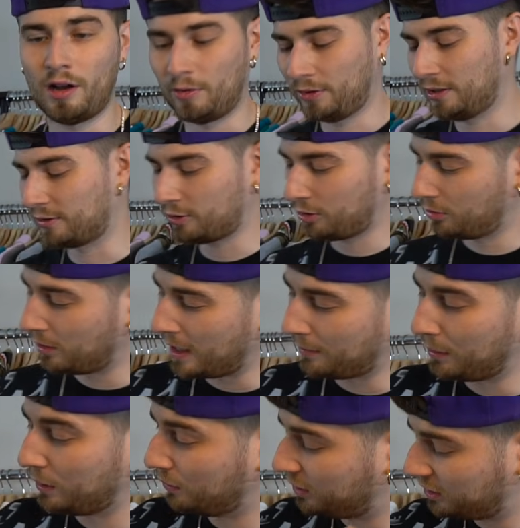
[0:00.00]
on with this crew neck,
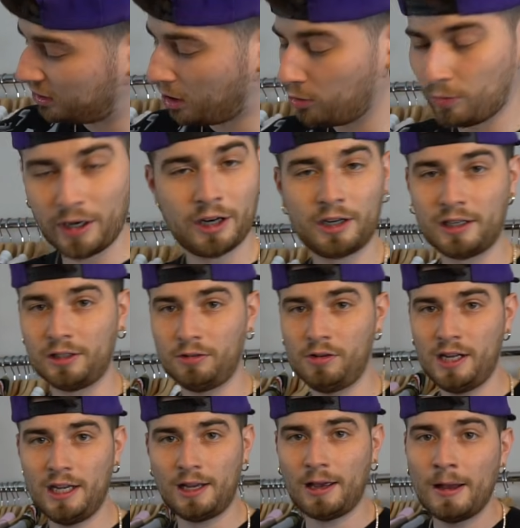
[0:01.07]
but it was so weird and
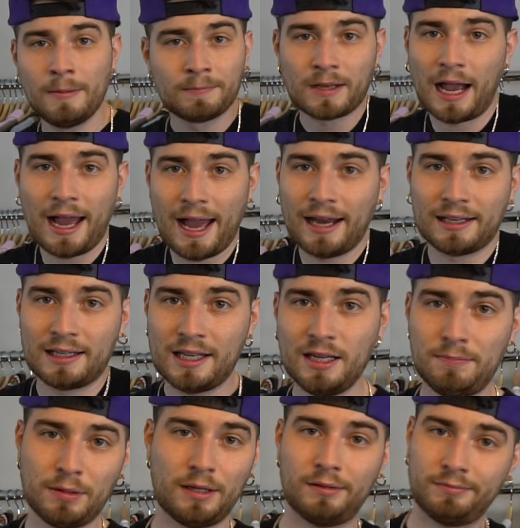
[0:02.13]
unique, I had to
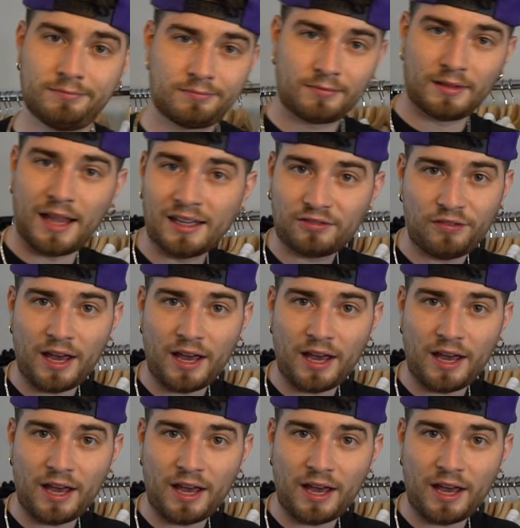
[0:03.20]
keep it. That's